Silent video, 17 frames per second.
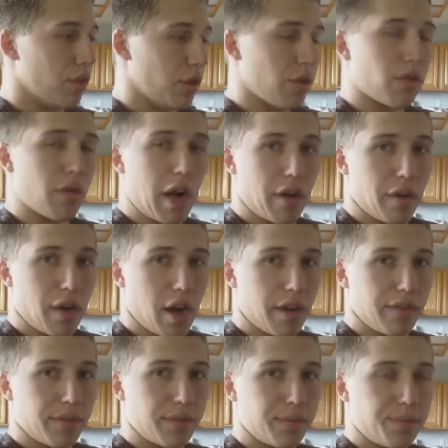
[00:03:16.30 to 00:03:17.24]
Do your round
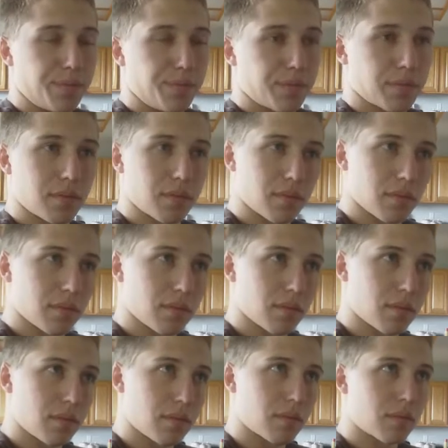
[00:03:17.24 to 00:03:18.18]
off,
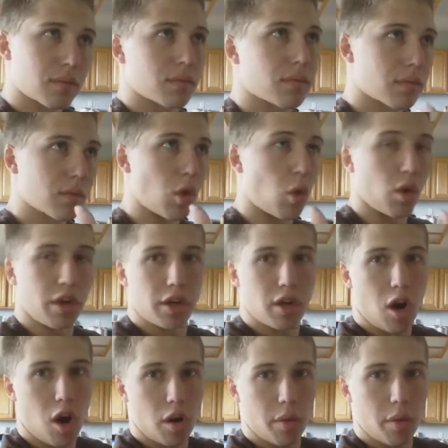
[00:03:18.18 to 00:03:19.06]
or your